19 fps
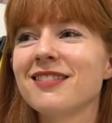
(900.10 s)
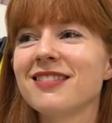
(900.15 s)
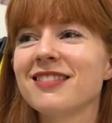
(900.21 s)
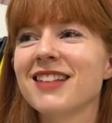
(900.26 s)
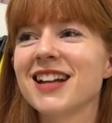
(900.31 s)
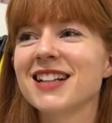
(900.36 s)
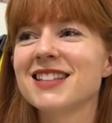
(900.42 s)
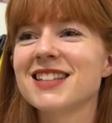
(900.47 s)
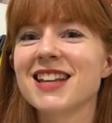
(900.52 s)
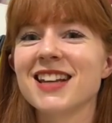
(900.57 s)

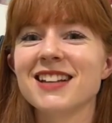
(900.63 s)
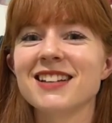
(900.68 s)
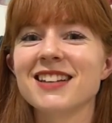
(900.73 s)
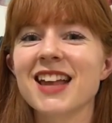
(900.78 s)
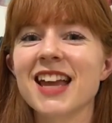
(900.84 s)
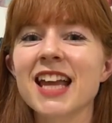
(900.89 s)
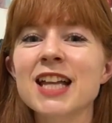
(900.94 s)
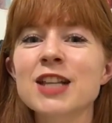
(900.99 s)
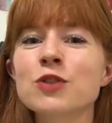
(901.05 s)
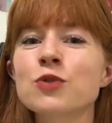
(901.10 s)
that's it.
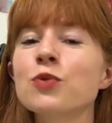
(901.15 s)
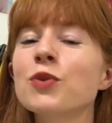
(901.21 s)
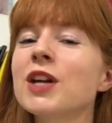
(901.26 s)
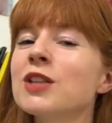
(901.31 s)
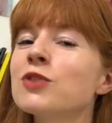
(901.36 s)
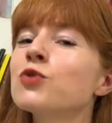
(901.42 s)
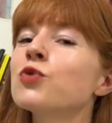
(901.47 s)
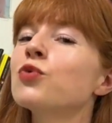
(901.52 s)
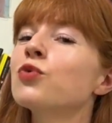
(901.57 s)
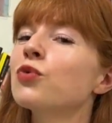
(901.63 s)
Like,
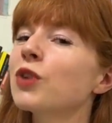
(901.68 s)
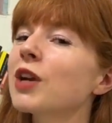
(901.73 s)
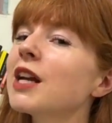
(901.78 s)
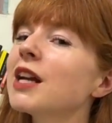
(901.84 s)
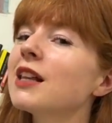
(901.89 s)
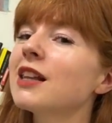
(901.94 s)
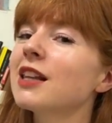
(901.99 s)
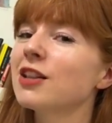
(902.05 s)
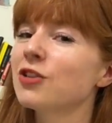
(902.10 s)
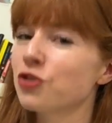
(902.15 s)
it's
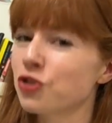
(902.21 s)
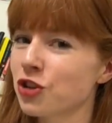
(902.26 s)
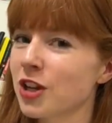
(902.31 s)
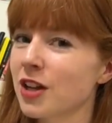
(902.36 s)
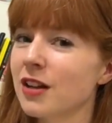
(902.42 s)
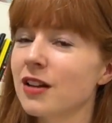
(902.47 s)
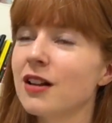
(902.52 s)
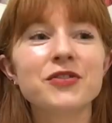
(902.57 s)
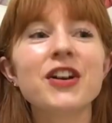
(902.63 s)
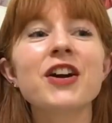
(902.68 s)
really
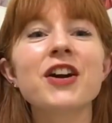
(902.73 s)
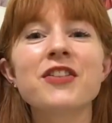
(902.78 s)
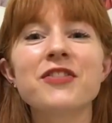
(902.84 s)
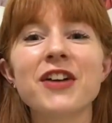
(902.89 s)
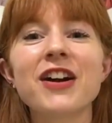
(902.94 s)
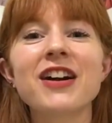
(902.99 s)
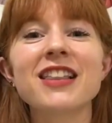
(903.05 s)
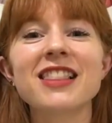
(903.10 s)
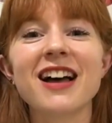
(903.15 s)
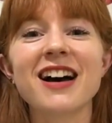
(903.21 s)
chill. Very,
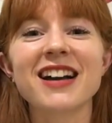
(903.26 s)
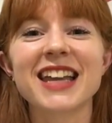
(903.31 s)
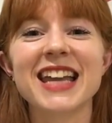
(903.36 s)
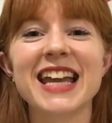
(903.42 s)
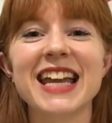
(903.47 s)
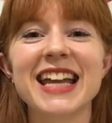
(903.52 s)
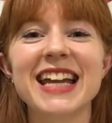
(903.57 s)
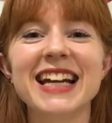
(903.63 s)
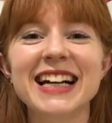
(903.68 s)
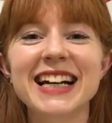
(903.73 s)
very
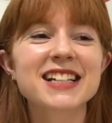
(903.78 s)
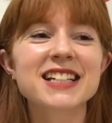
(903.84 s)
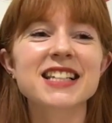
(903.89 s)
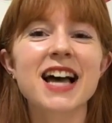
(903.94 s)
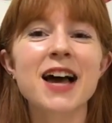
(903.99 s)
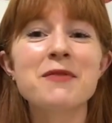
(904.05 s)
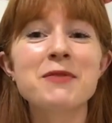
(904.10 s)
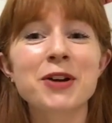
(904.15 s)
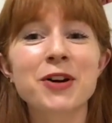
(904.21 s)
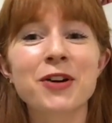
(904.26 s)
lucky, because I'm a